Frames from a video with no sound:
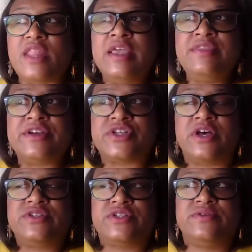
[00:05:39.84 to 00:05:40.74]
And there's
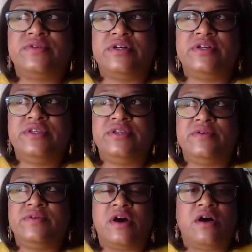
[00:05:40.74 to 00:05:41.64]
also, you
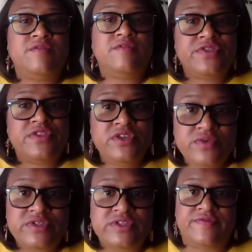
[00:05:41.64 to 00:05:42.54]
know, a call for the
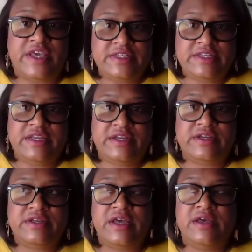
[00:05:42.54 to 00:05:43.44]
use of that
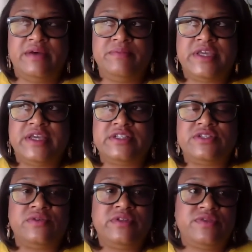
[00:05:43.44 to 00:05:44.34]
data, because
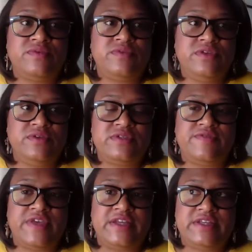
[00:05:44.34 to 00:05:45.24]
it's only through the use
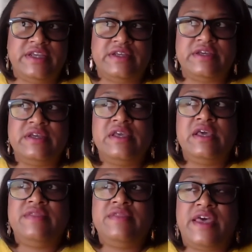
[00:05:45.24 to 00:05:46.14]
of that data
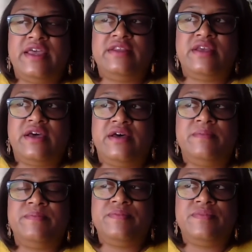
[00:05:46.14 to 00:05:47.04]
then
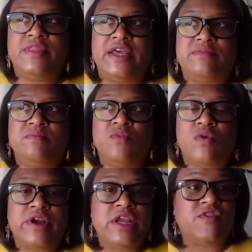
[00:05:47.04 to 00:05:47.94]
that
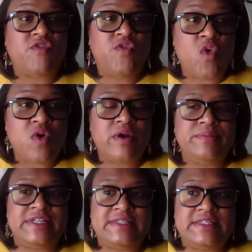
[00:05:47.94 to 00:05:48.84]
more
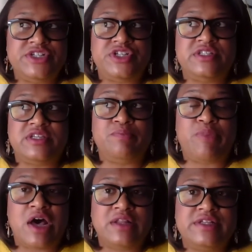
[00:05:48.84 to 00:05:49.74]
informed decisions and
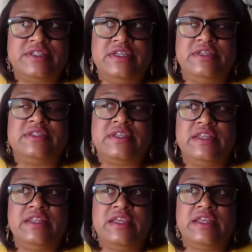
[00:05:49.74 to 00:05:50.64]
policies
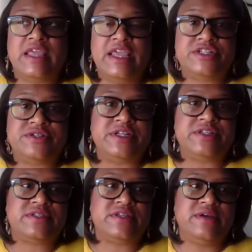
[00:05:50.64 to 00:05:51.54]
and
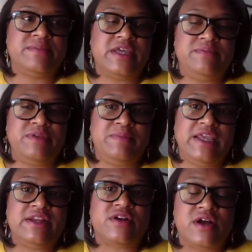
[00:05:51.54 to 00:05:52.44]
engagements can be
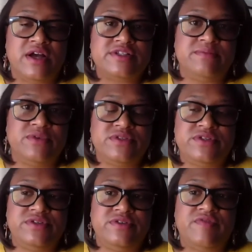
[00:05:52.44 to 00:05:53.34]
made across a
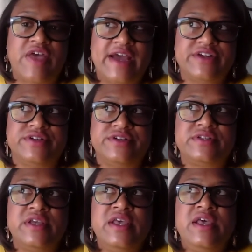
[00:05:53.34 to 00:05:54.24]
multitude of actors.